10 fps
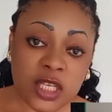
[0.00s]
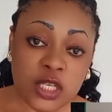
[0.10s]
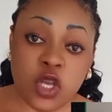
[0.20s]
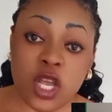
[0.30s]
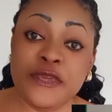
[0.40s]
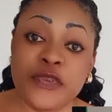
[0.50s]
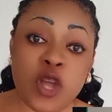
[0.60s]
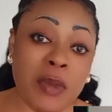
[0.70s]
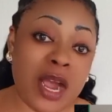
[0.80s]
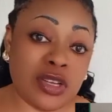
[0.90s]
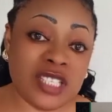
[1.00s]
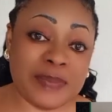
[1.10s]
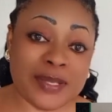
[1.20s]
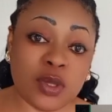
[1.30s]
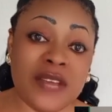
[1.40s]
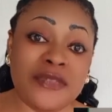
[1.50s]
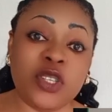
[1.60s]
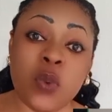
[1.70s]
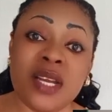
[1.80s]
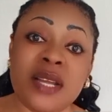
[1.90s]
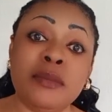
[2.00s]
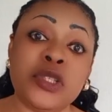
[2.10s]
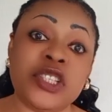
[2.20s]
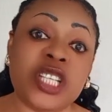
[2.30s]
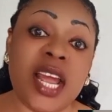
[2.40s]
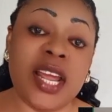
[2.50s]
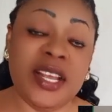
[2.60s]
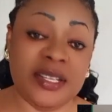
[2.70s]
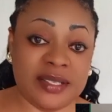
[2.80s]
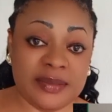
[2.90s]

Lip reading: So if you come across this particular video, want them, share it.